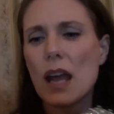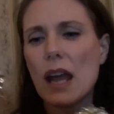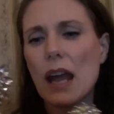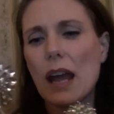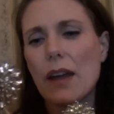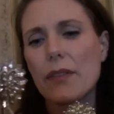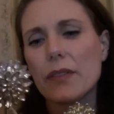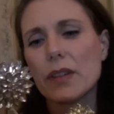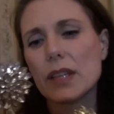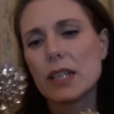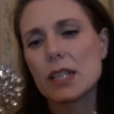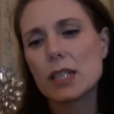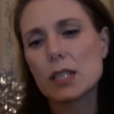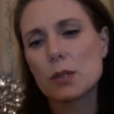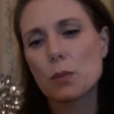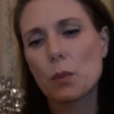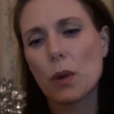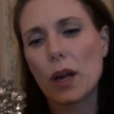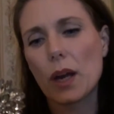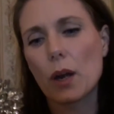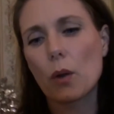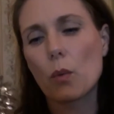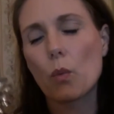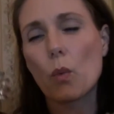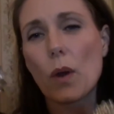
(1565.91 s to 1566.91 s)
And these
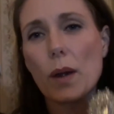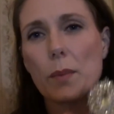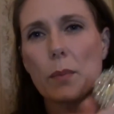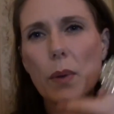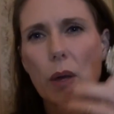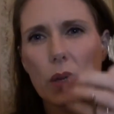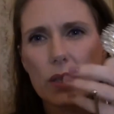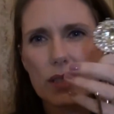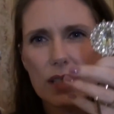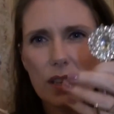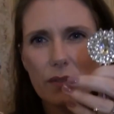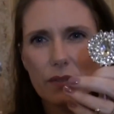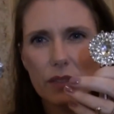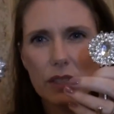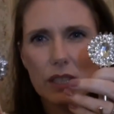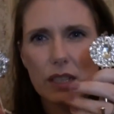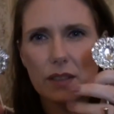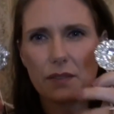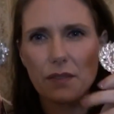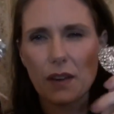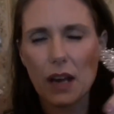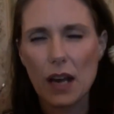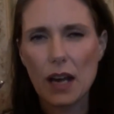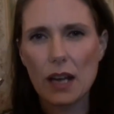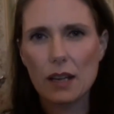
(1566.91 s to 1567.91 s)
were
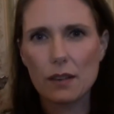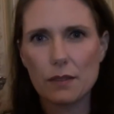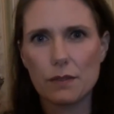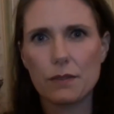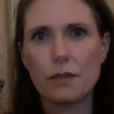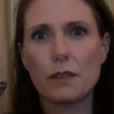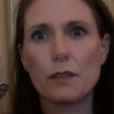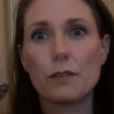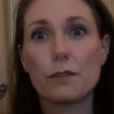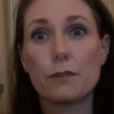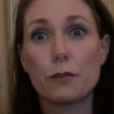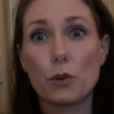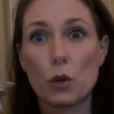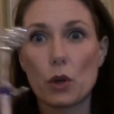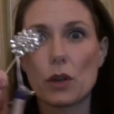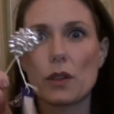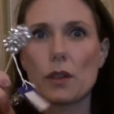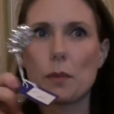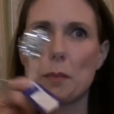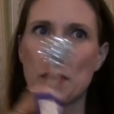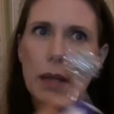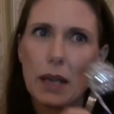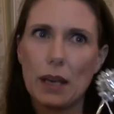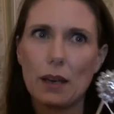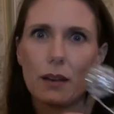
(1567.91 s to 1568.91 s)
£1.75 for the
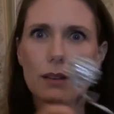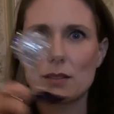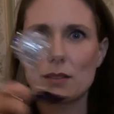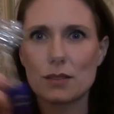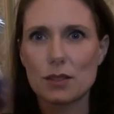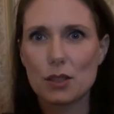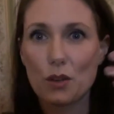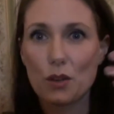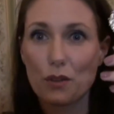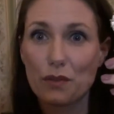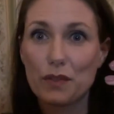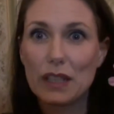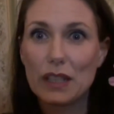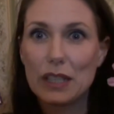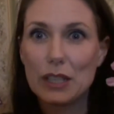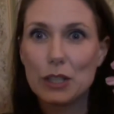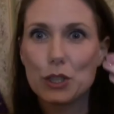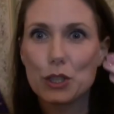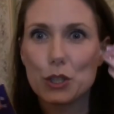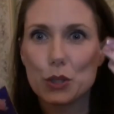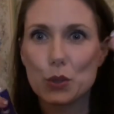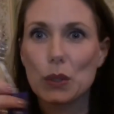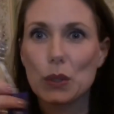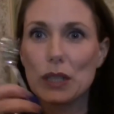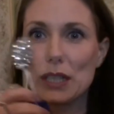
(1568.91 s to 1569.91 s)
pairs of each.
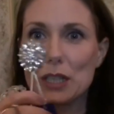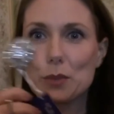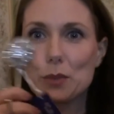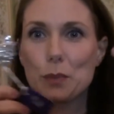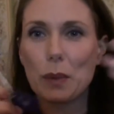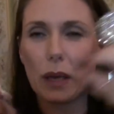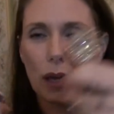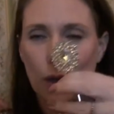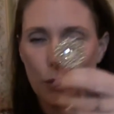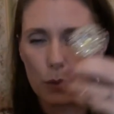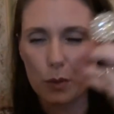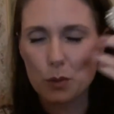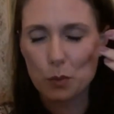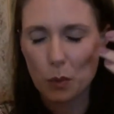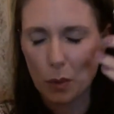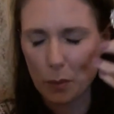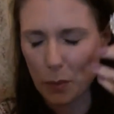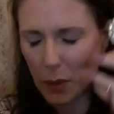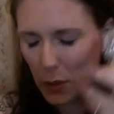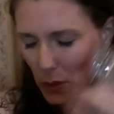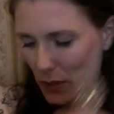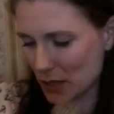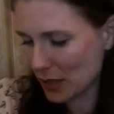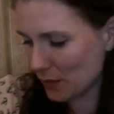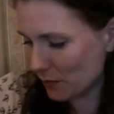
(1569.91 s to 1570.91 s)
So each pair was
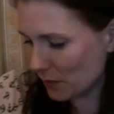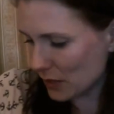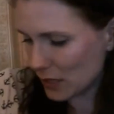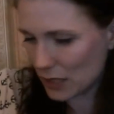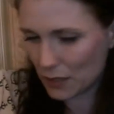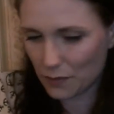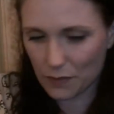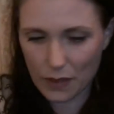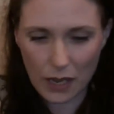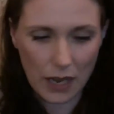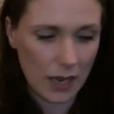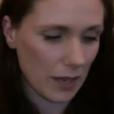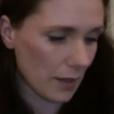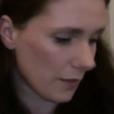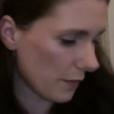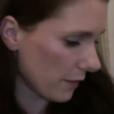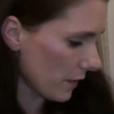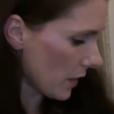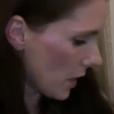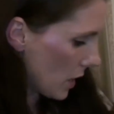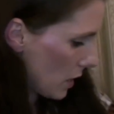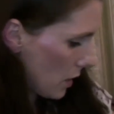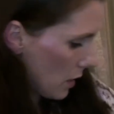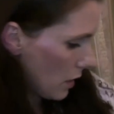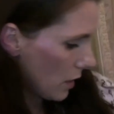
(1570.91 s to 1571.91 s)
£1.75.
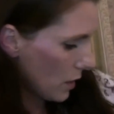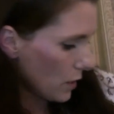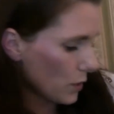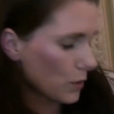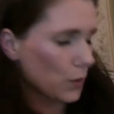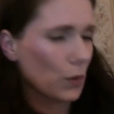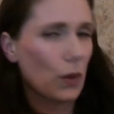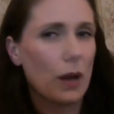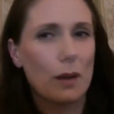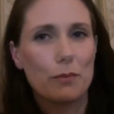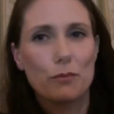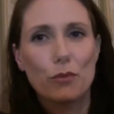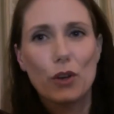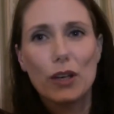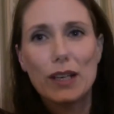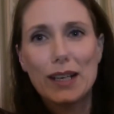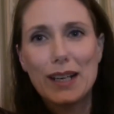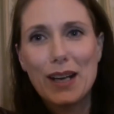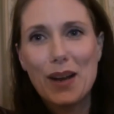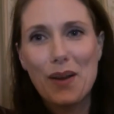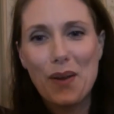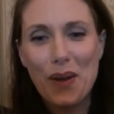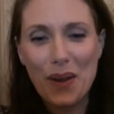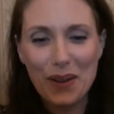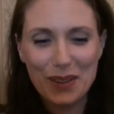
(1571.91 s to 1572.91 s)
So I'm running
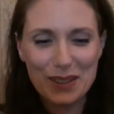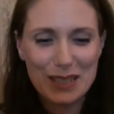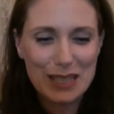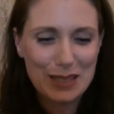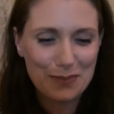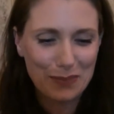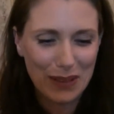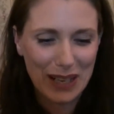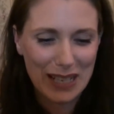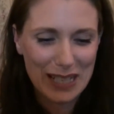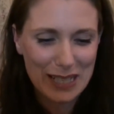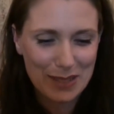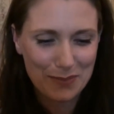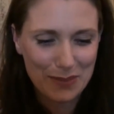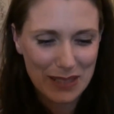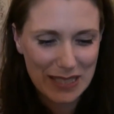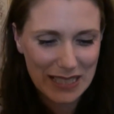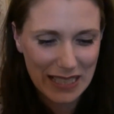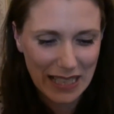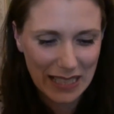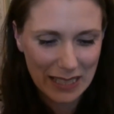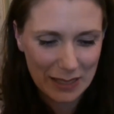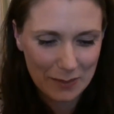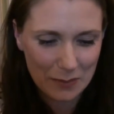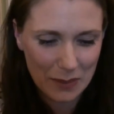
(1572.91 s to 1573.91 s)
out of space
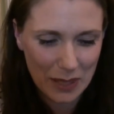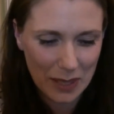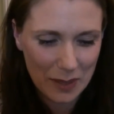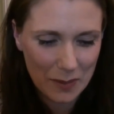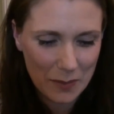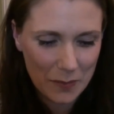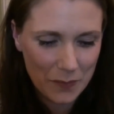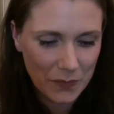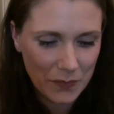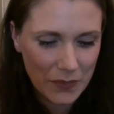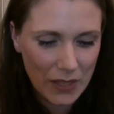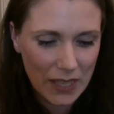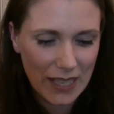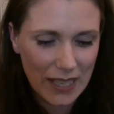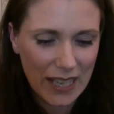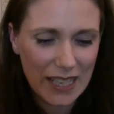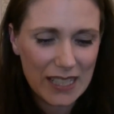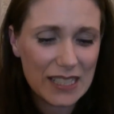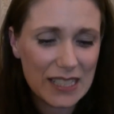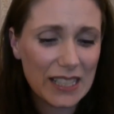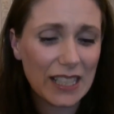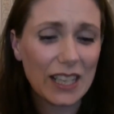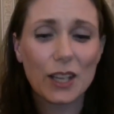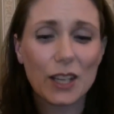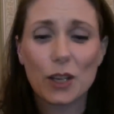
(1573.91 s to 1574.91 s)
beside me.
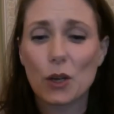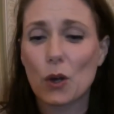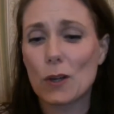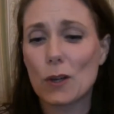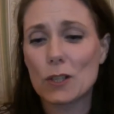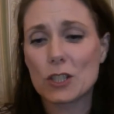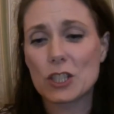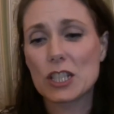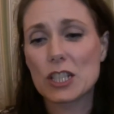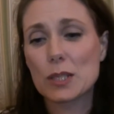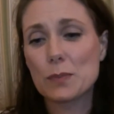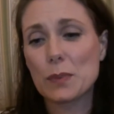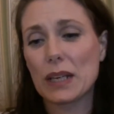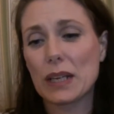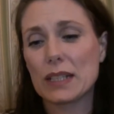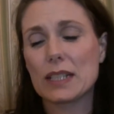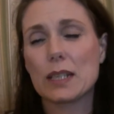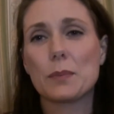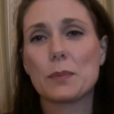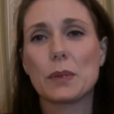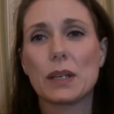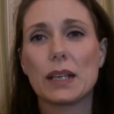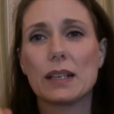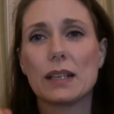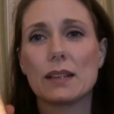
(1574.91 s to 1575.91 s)
Next thing I got, just pretty
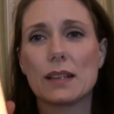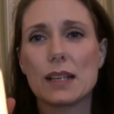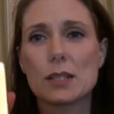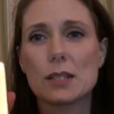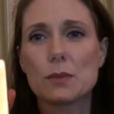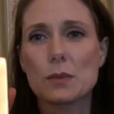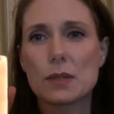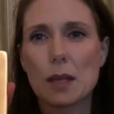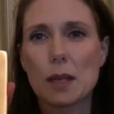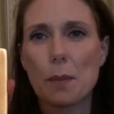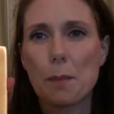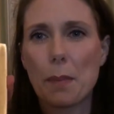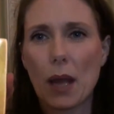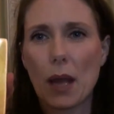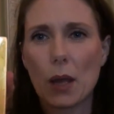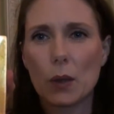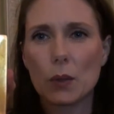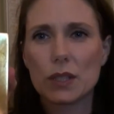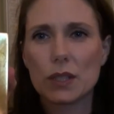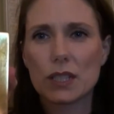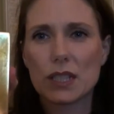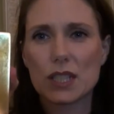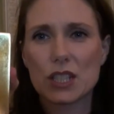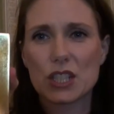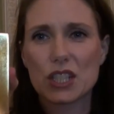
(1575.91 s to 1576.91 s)
plain. This was a
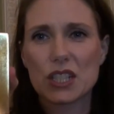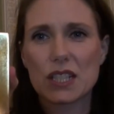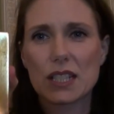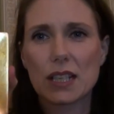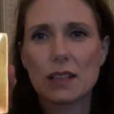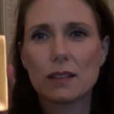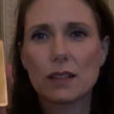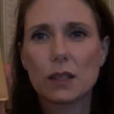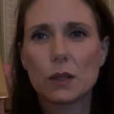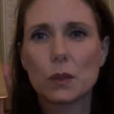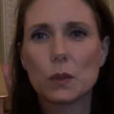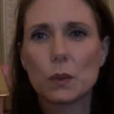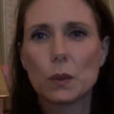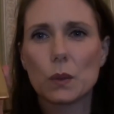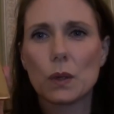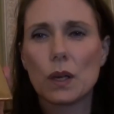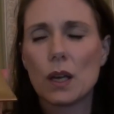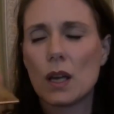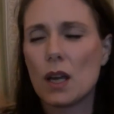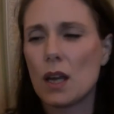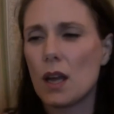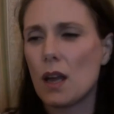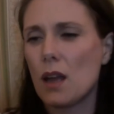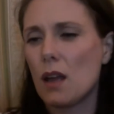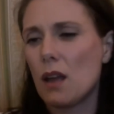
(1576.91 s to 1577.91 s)
pound. It's just a little
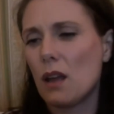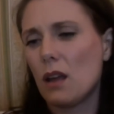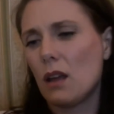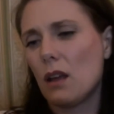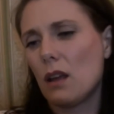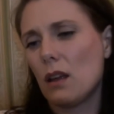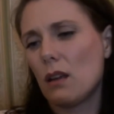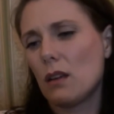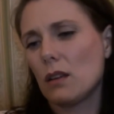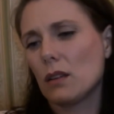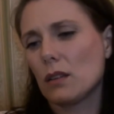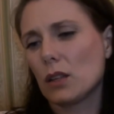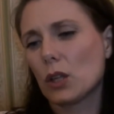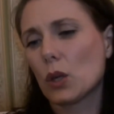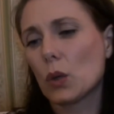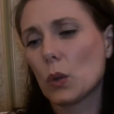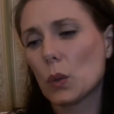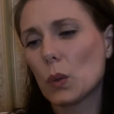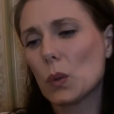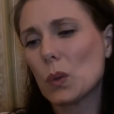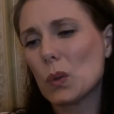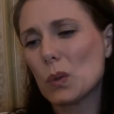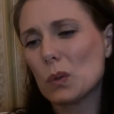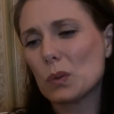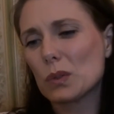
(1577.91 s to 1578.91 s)

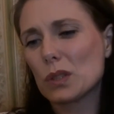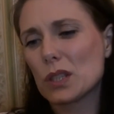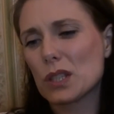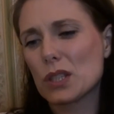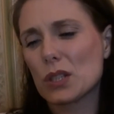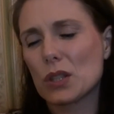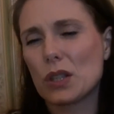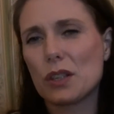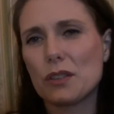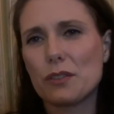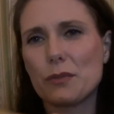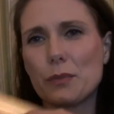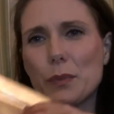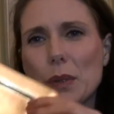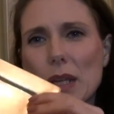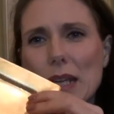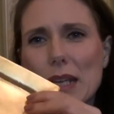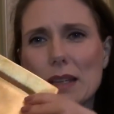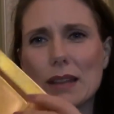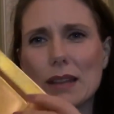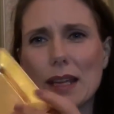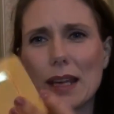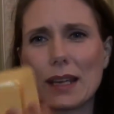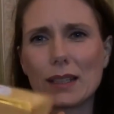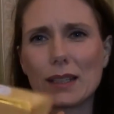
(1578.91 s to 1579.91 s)
gold sort of
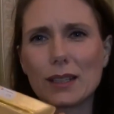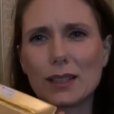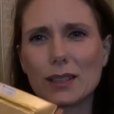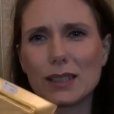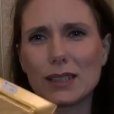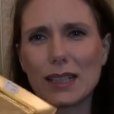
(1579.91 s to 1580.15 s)
plate thing.